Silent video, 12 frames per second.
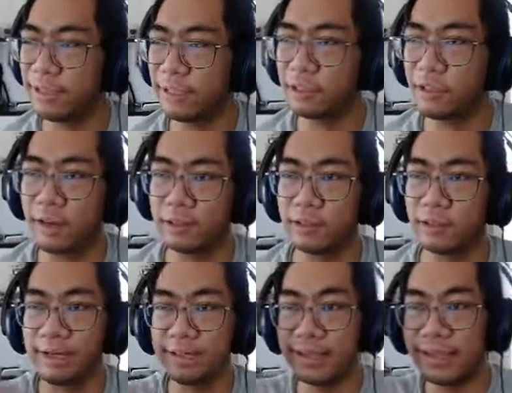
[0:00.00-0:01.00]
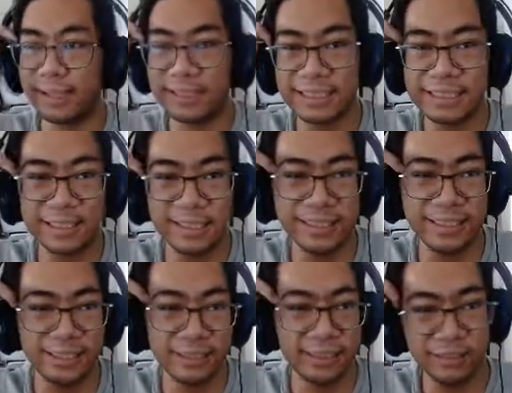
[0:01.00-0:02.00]
he talked to the Hut clans?
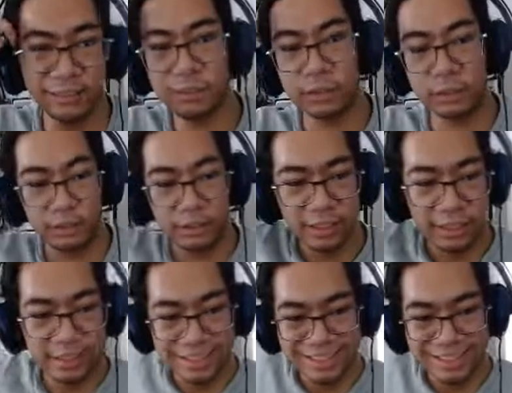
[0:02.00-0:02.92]
I